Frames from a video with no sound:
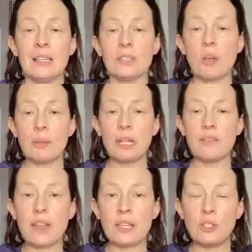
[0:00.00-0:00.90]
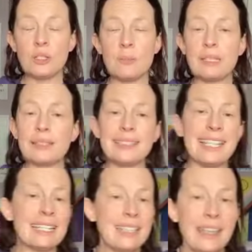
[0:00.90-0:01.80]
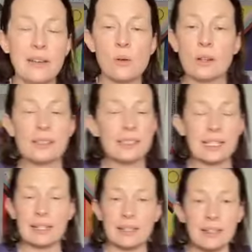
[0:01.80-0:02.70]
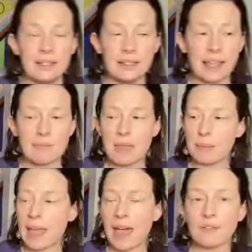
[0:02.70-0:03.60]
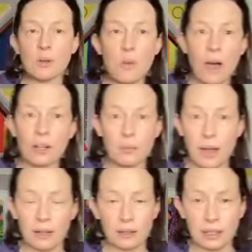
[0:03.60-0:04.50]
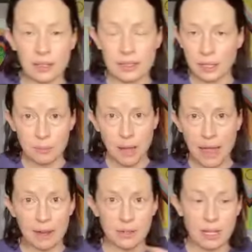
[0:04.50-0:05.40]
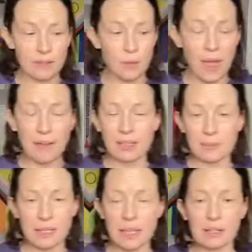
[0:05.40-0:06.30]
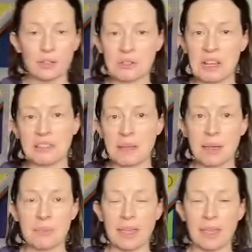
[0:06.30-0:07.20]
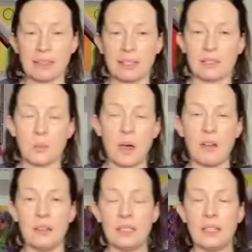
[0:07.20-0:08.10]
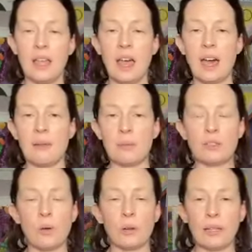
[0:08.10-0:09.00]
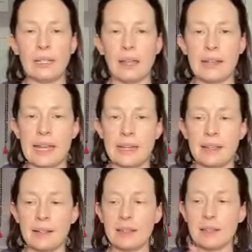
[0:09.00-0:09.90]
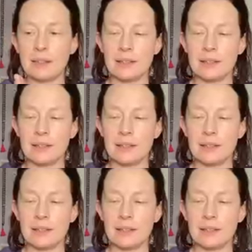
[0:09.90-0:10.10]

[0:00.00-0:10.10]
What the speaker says: So I'm going to invite you to be standing or seated and maybe have your water bottle nearby, or if you have something to eat or drink, that might be handy as well, but totally not needed.